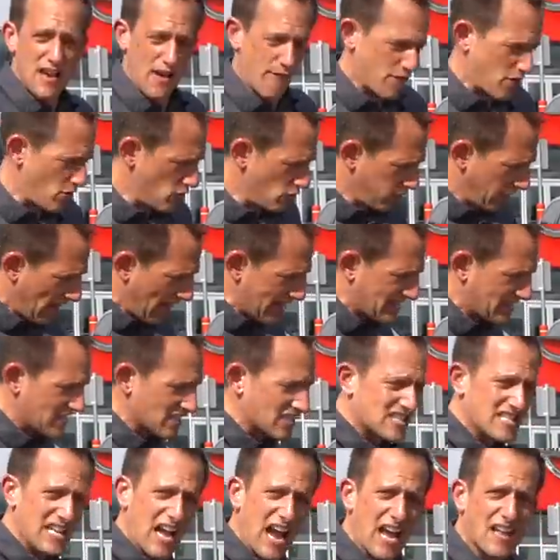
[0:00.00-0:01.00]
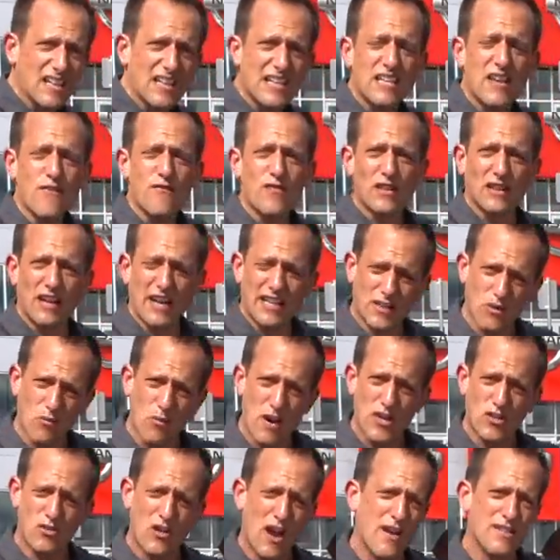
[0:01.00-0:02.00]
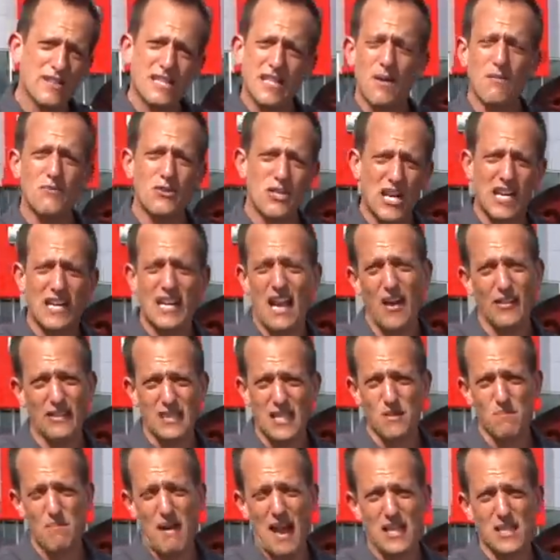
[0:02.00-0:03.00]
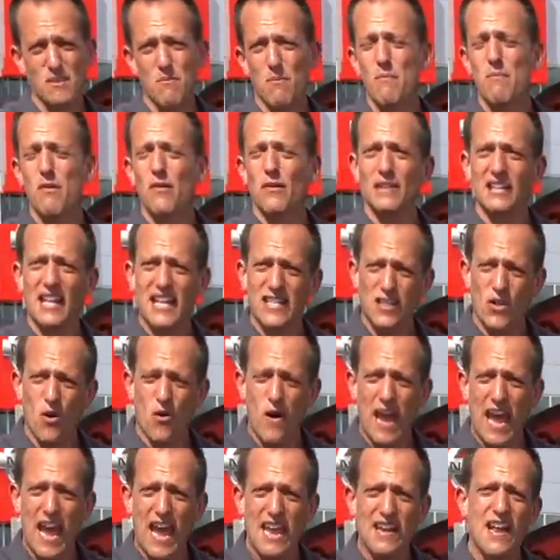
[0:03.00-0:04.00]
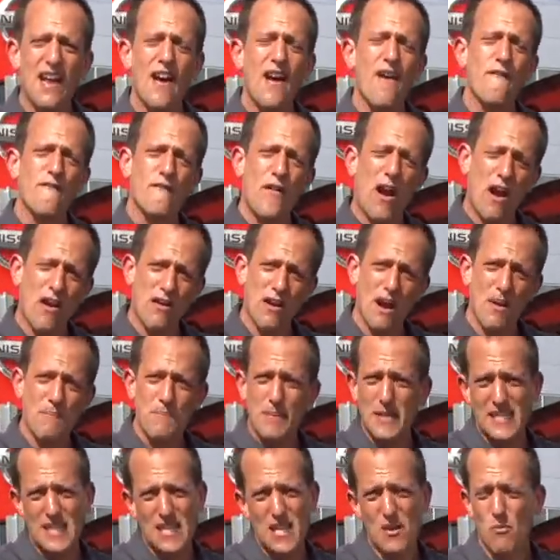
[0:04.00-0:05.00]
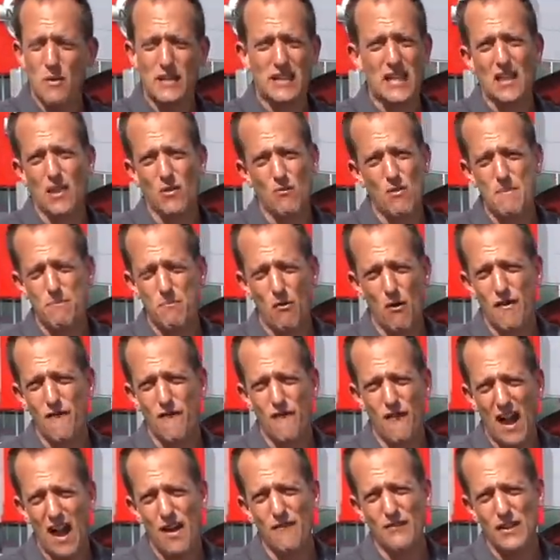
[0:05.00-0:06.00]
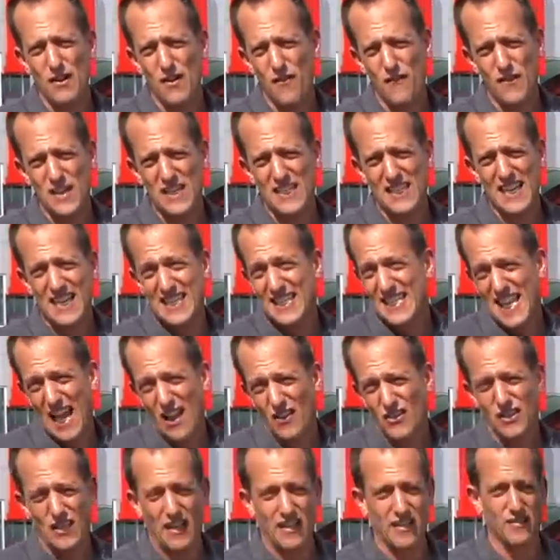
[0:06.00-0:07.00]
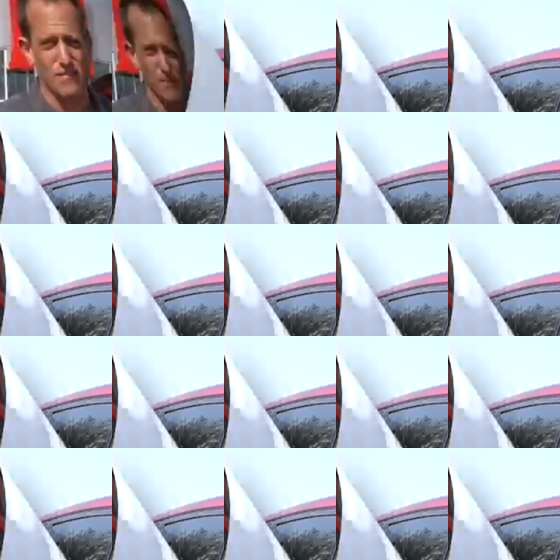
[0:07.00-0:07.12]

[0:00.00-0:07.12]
if you like the styling, if you like the way it drives, come check out this Maxima. But let's go ahead, fire it up, and see what the 3.5 liter V6 sounds like.